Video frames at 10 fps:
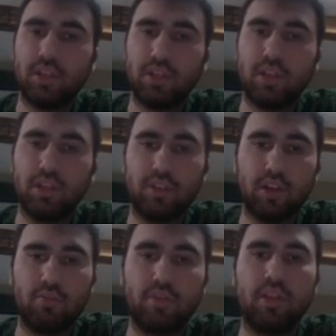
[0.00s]
a nice
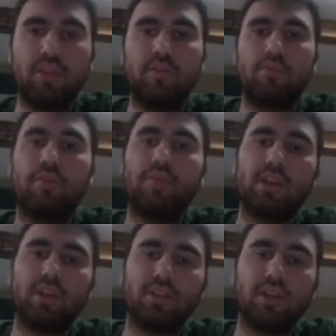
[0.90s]
job
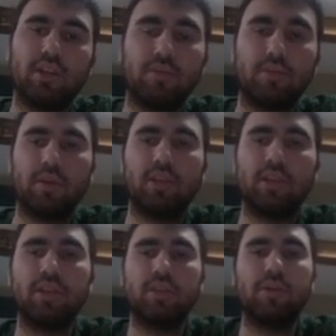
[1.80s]
preventing his knight from coming
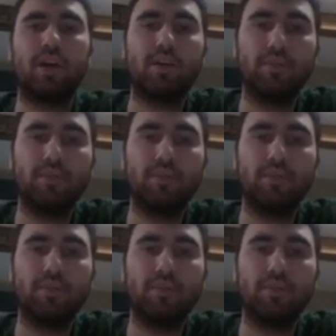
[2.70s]
to d5.